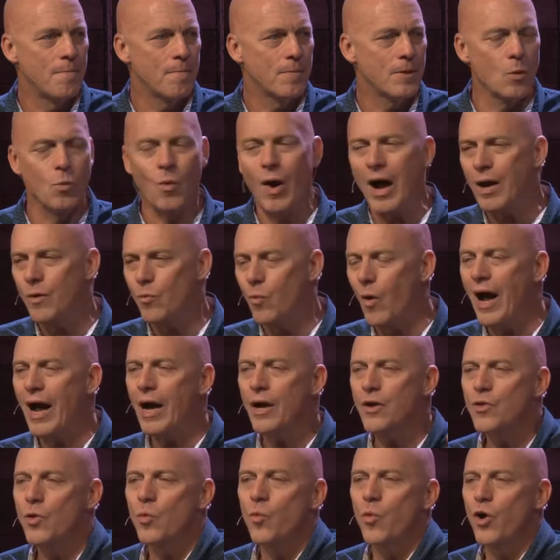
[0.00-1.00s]
Why
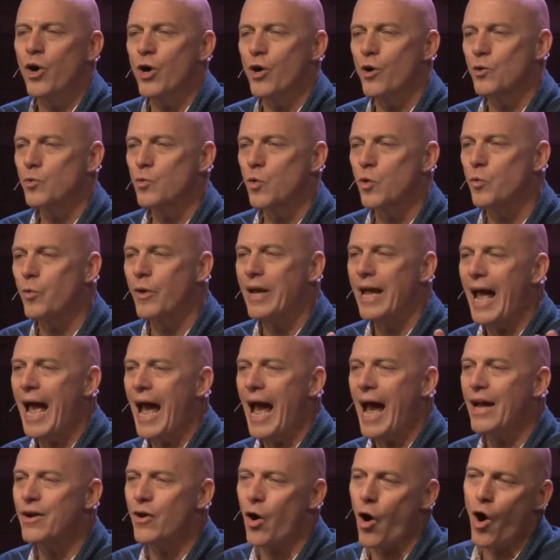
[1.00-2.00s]
in the world would we
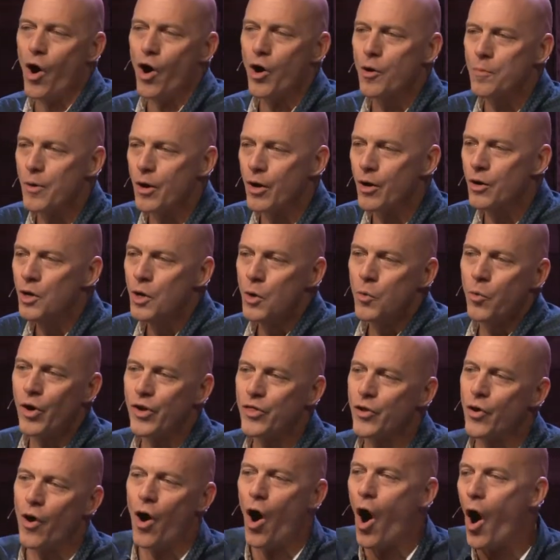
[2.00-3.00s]
add armor where
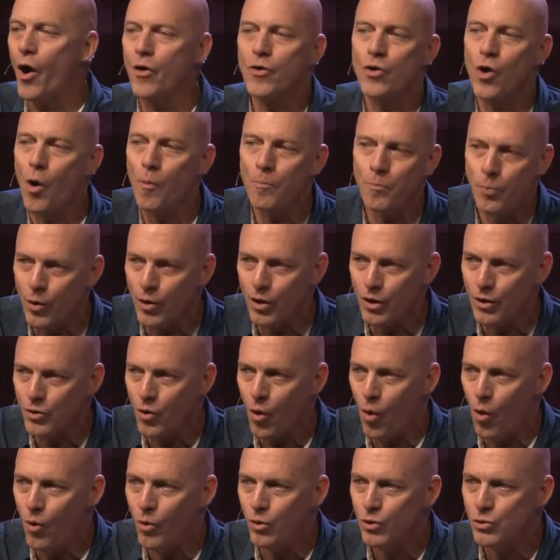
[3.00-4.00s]
there are no bullet
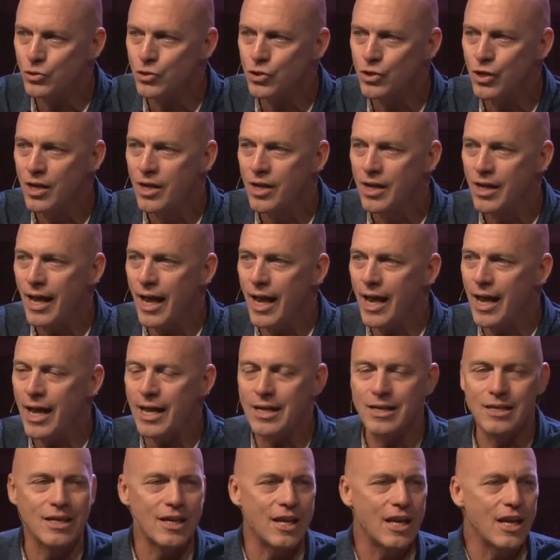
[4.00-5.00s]
holes
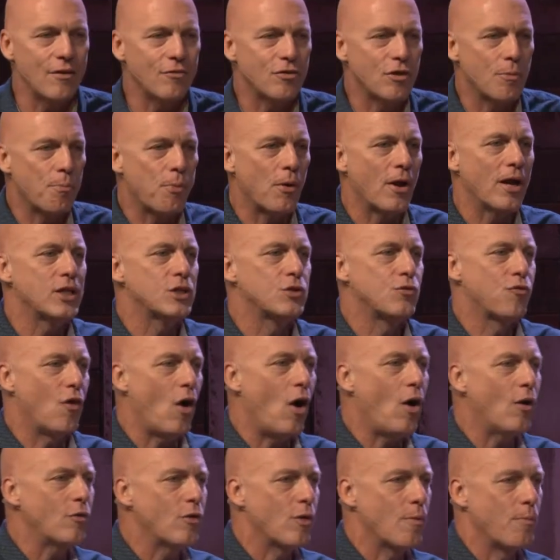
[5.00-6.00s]
and leave the planes
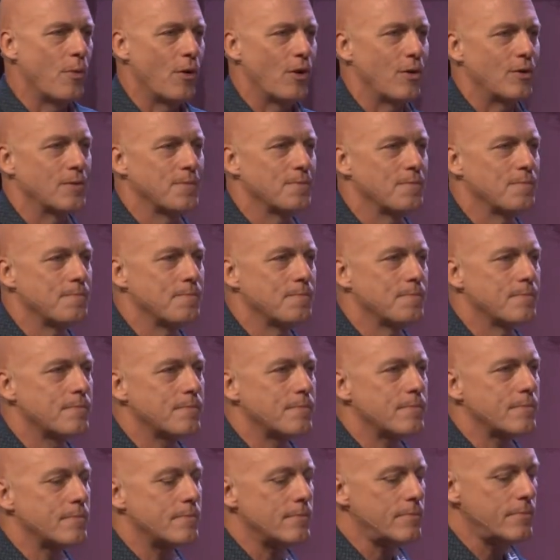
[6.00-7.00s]
vulnerable?
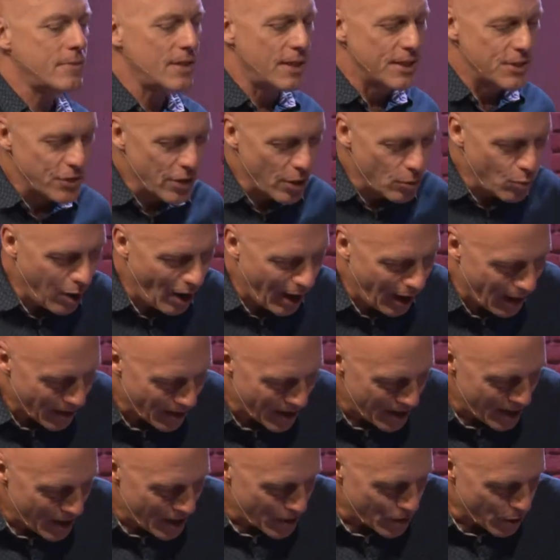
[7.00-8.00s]
He said, well,
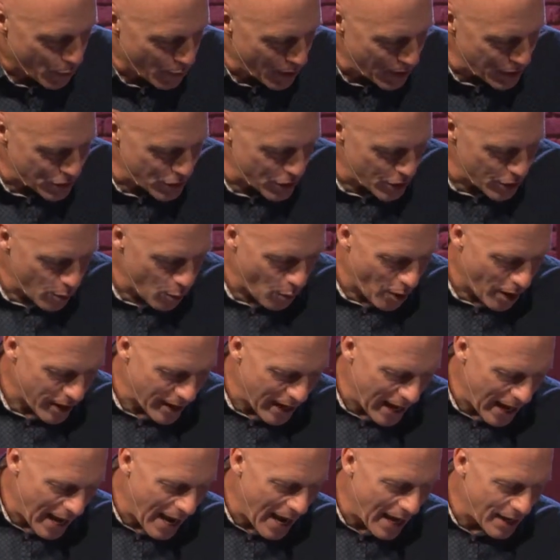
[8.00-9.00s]
the reason you want
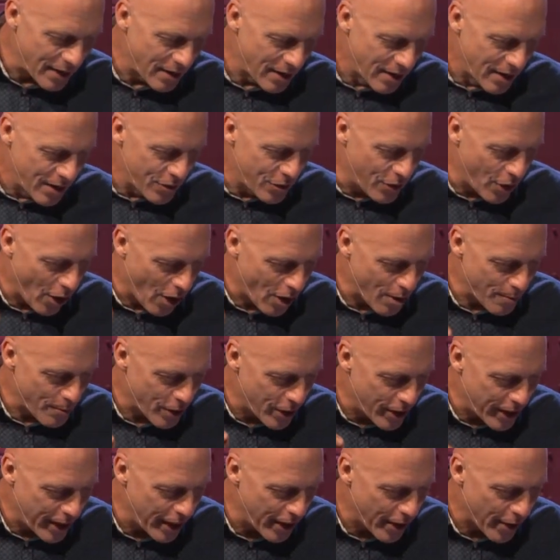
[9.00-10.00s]
to add the armor
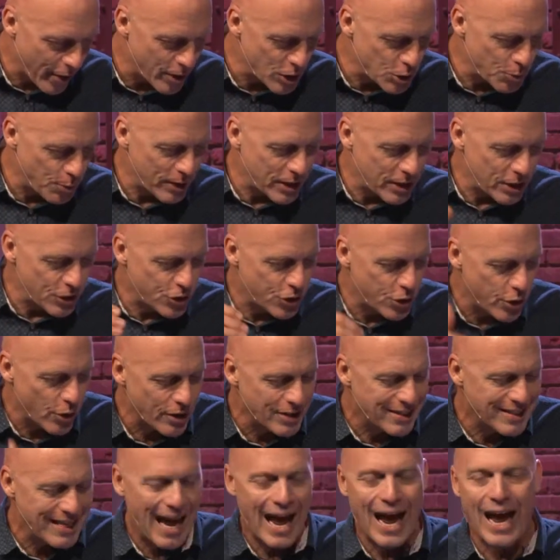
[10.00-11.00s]
here is because your
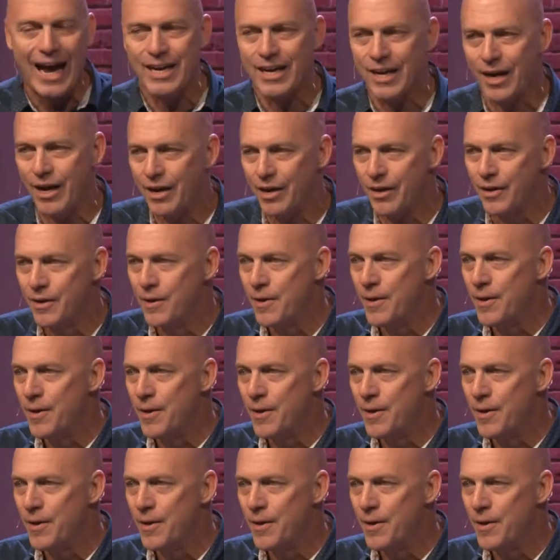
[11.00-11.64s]
data